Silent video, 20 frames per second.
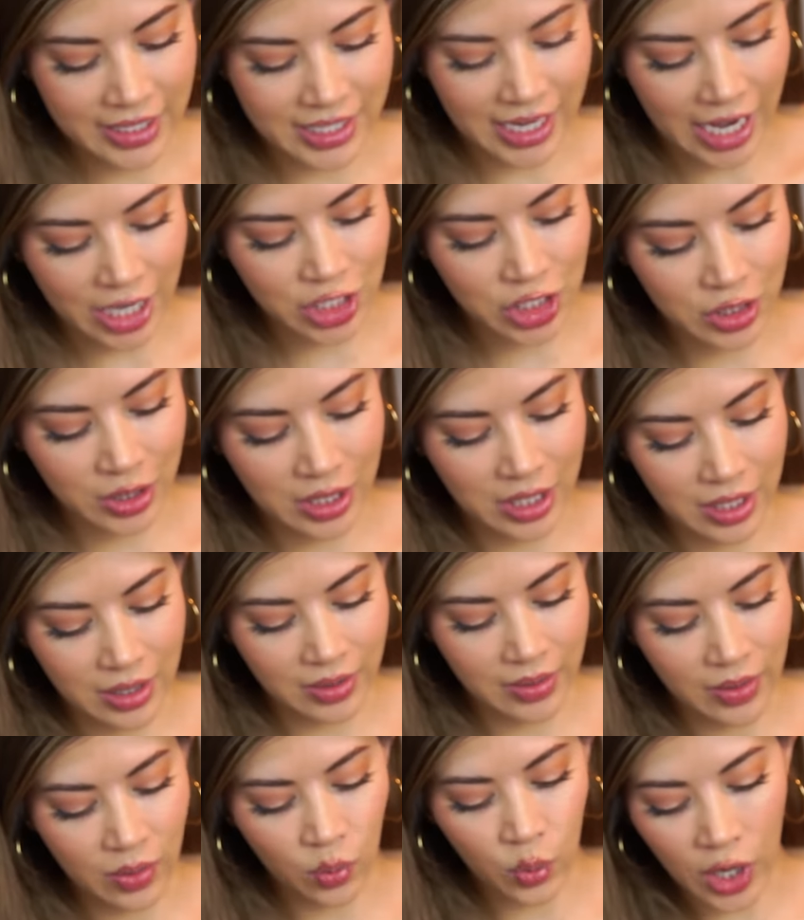It's
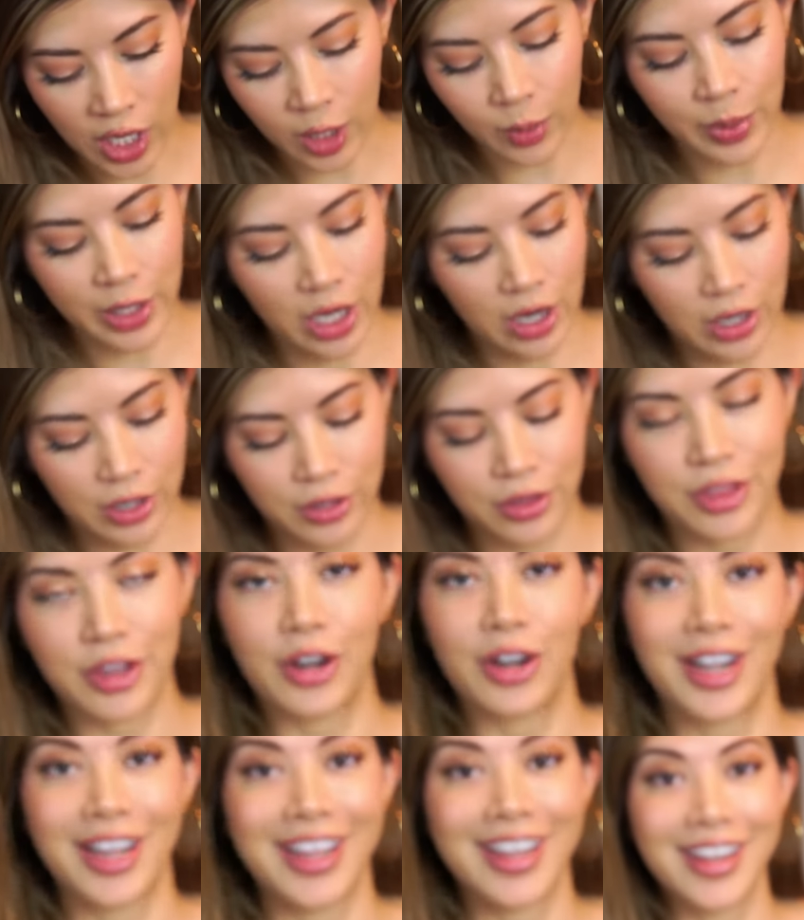actually well beyond
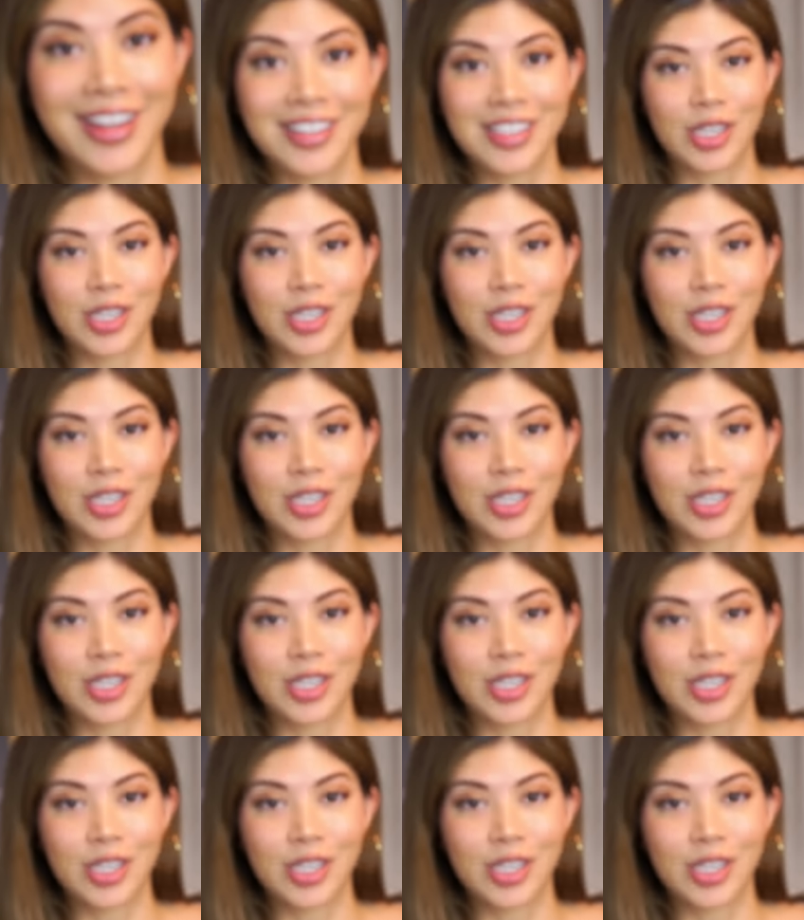30.